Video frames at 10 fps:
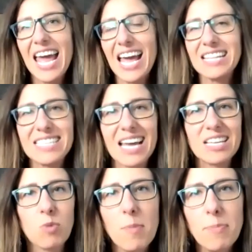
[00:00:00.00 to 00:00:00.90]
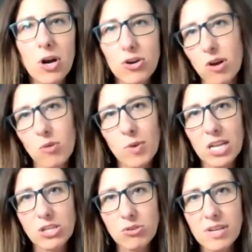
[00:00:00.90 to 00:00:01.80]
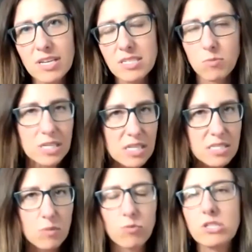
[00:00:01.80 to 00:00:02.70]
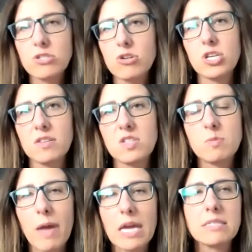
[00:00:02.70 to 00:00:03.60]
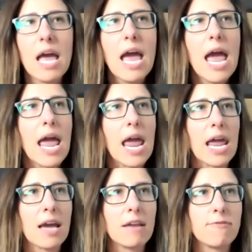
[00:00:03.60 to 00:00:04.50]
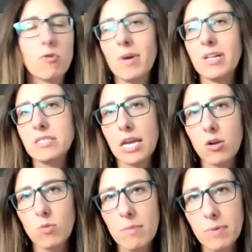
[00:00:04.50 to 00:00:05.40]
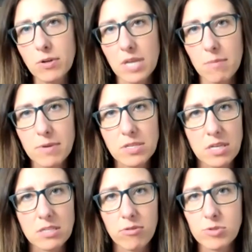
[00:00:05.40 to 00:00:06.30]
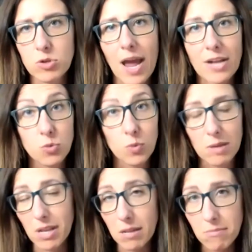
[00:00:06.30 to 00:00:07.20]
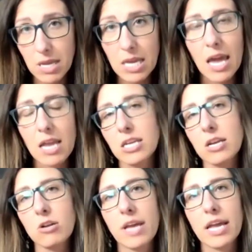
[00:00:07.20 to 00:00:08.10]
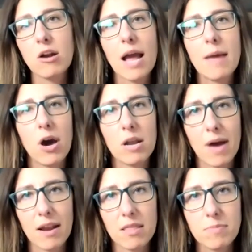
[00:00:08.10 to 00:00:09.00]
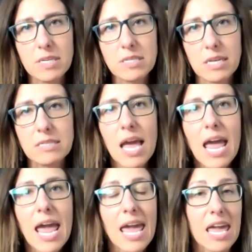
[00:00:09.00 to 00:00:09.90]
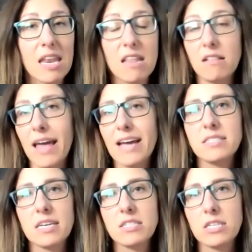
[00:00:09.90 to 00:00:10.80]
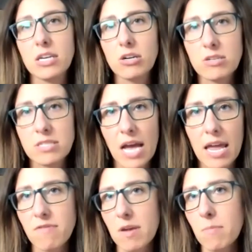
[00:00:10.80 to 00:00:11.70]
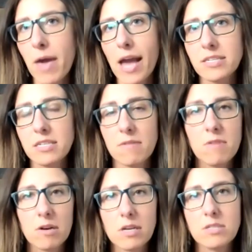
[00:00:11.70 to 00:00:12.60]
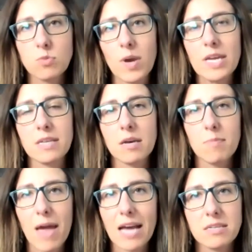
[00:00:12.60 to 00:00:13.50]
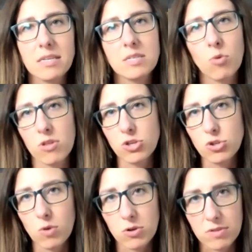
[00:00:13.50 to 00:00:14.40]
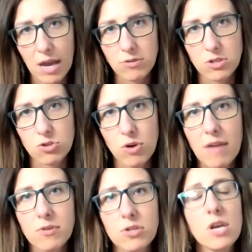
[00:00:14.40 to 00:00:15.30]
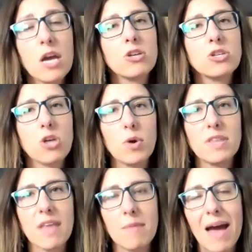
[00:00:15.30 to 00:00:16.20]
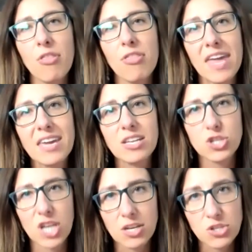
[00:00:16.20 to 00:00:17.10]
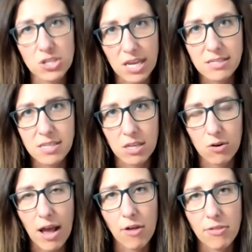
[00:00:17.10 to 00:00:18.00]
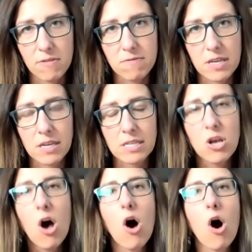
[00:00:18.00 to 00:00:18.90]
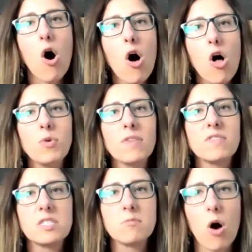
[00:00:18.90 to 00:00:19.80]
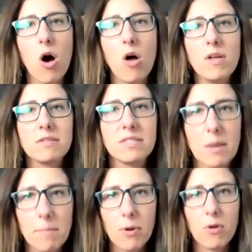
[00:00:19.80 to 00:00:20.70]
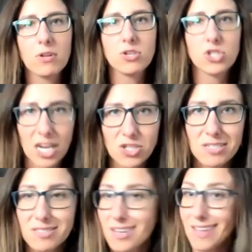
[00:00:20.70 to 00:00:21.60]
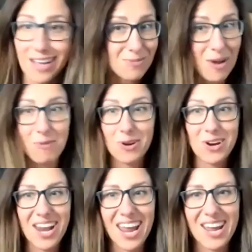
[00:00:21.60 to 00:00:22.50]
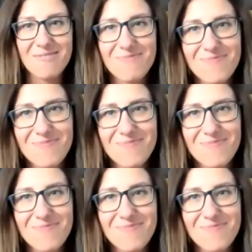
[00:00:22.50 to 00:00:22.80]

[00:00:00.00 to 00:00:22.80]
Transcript: and says, well, partner, are we going to do this? And we did some research in the space. And 4 months later, we built a business from scratch, we meaning me. And a year later, I bought him out of the business. And in the last 6 years, I have impacted in various ways and capacities more than 200,000 drivers, showing them how they can change lanes in their health and fitness, all with small, simple changes. And that's why we're here today.